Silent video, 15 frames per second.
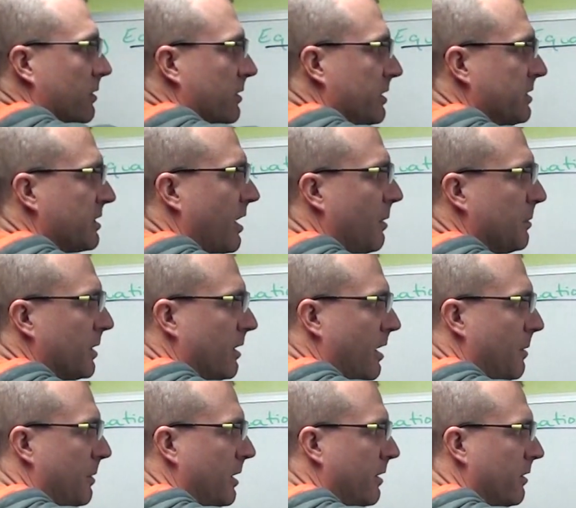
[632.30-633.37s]
least common
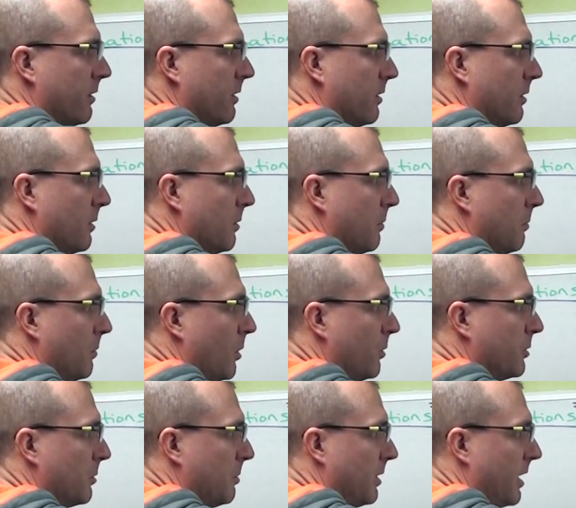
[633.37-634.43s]
denominator,
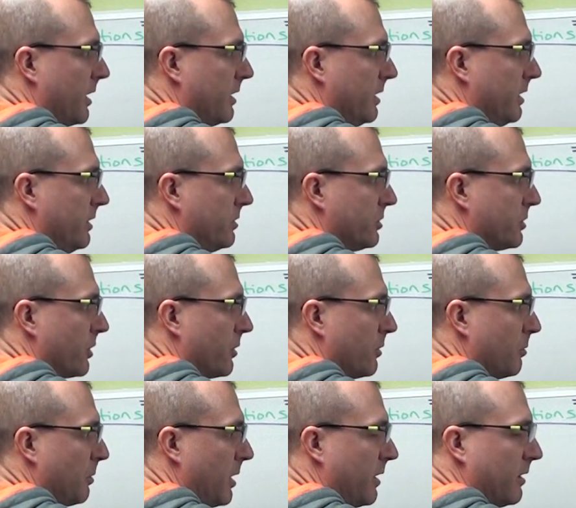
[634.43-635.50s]
multiply each
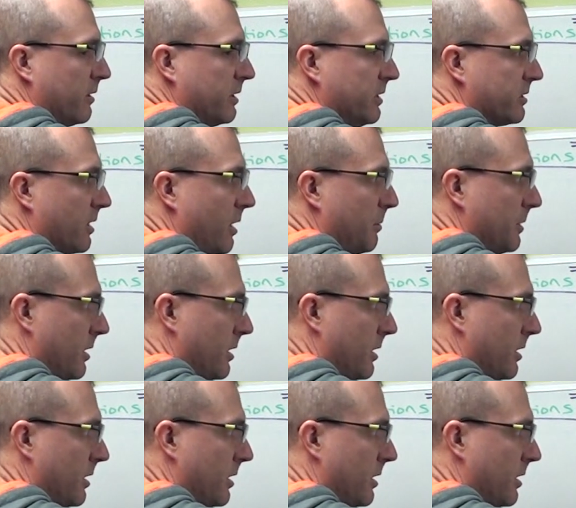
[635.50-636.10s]
term by the least common